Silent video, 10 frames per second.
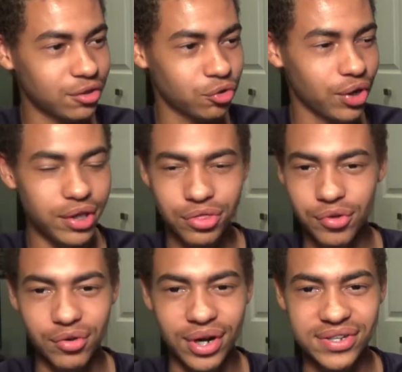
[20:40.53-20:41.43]
Great
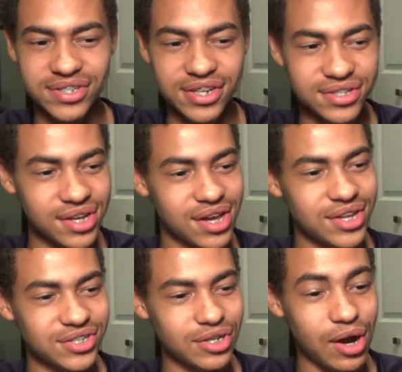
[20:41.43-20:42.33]
three races.
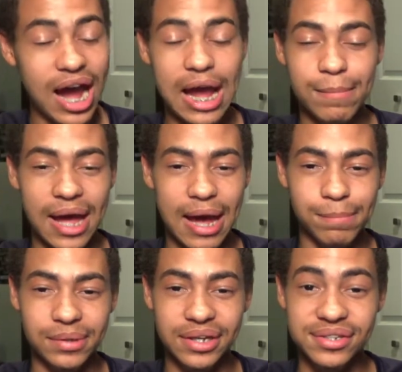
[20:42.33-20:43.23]
So I am
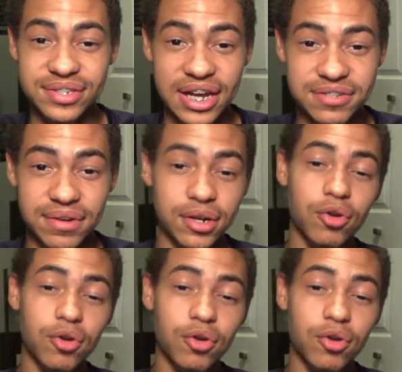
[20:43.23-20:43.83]
happily satisfied.